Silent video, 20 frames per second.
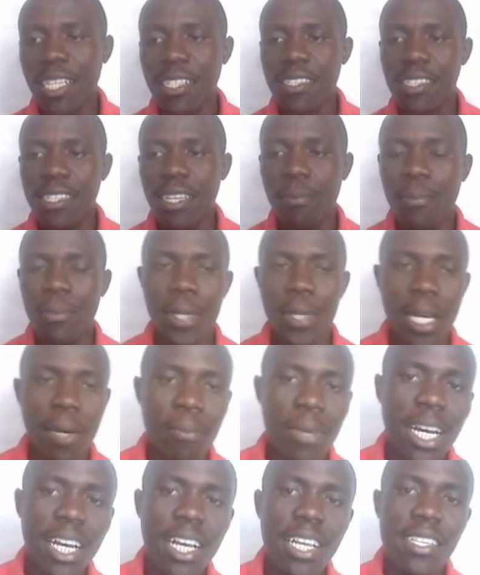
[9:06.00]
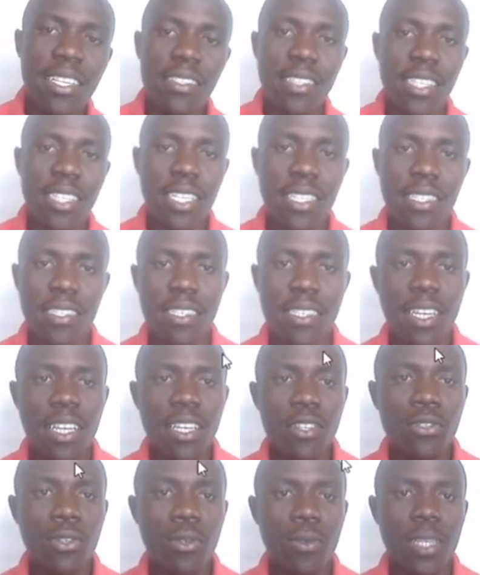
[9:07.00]
is step number 6.
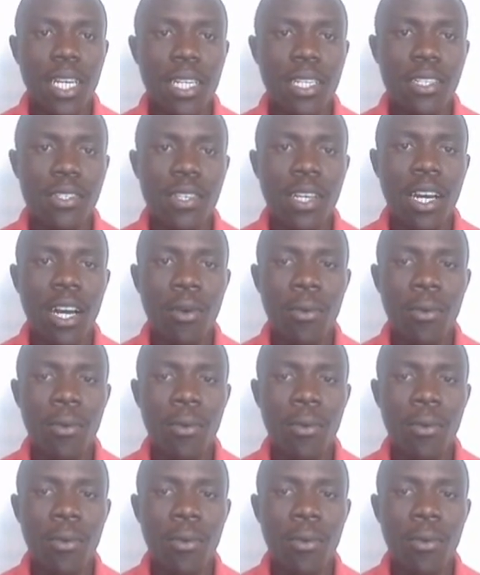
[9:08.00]
So that is how